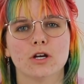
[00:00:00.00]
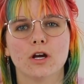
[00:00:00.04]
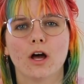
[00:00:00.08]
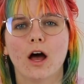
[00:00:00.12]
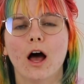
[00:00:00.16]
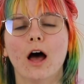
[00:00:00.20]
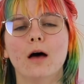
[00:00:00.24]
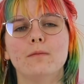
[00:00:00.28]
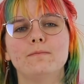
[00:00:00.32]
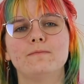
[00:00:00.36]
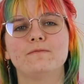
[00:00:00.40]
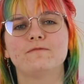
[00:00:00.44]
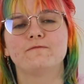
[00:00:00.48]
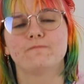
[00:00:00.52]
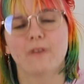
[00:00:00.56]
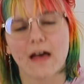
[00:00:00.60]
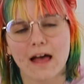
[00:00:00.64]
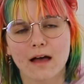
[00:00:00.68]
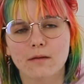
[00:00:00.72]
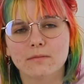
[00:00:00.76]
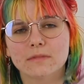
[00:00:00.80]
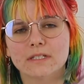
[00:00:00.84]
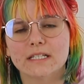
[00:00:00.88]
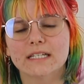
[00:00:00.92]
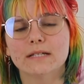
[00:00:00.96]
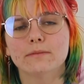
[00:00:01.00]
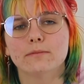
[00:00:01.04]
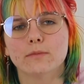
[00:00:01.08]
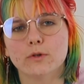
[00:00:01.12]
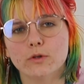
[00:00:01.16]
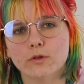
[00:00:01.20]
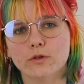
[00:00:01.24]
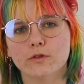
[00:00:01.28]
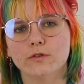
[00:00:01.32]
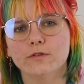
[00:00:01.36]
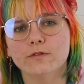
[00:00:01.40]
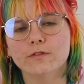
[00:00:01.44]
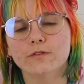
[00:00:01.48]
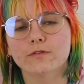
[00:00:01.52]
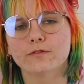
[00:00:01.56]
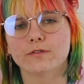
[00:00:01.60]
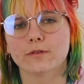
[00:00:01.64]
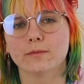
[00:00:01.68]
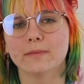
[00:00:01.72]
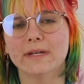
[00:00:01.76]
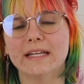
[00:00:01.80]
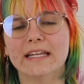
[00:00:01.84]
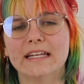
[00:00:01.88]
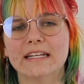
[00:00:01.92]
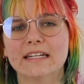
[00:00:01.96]
her family moved
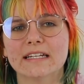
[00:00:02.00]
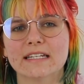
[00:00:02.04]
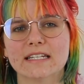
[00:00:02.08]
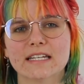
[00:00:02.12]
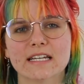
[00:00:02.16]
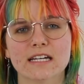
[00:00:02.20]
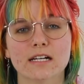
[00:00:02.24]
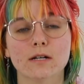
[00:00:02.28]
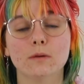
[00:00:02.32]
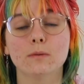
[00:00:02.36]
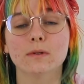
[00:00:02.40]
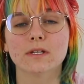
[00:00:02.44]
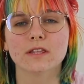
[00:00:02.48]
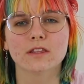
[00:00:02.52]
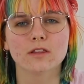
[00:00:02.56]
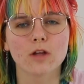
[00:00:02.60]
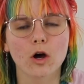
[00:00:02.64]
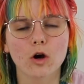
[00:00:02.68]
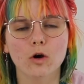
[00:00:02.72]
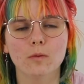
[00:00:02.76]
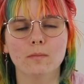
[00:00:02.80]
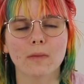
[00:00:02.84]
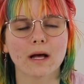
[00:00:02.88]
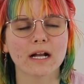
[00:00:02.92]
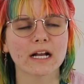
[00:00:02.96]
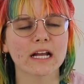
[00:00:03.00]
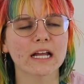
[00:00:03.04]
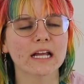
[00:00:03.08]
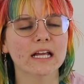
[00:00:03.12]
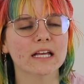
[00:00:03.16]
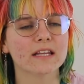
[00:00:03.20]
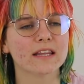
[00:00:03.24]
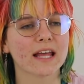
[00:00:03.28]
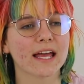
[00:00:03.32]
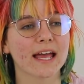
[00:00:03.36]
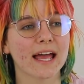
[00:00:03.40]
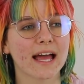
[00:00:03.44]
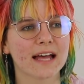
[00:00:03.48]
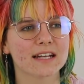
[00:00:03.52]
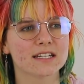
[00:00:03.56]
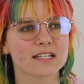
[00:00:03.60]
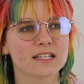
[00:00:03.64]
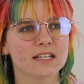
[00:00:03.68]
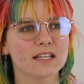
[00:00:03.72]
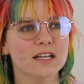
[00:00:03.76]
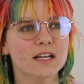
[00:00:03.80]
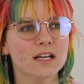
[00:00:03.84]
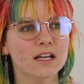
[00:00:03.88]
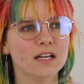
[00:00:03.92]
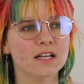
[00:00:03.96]
from India with no money and they had
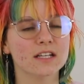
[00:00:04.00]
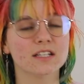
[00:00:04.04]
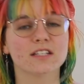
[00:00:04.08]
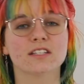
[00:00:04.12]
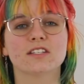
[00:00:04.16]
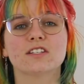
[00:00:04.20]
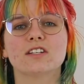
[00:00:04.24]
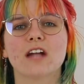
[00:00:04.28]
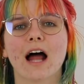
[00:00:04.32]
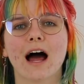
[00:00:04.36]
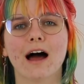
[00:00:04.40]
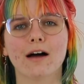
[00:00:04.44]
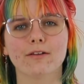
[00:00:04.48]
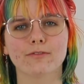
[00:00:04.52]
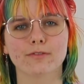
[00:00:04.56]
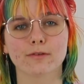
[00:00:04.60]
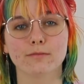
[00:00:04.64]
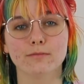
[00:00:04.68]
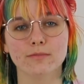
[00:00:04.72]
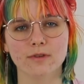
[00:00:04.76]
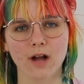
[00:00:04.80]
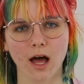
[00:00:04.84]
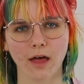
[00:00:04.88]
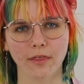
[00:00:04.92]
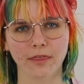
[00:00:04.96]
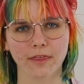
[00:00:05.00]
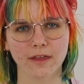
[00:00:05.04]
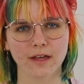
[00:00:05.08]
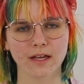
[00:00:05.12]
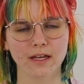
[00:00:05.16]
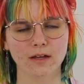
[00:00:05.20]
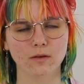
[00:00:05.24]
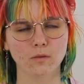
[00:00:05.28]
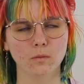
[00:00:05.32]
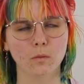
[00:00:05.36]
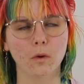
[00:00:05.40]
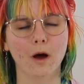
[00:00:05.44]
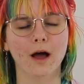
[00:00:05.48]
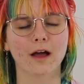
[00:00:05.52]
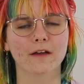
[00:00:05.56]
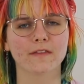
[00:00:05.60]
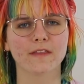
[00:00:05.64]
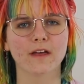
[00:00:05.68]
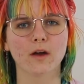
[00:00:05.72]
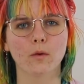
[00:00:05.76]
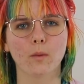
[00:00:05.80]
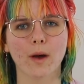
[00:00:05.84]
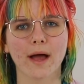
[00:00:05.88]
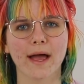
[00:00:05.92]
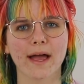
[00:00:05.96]
to start from nothing and work
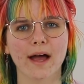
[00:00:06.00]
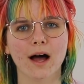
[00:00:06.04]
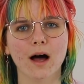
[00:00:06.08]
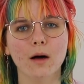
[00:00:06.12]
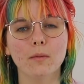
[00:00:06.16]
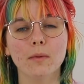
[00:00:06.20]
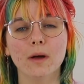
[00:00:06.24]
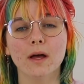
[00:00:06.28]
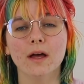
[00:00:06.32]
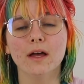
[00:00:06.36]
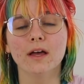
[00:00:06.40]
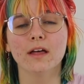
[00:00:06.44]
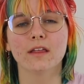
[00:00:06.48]
their way up.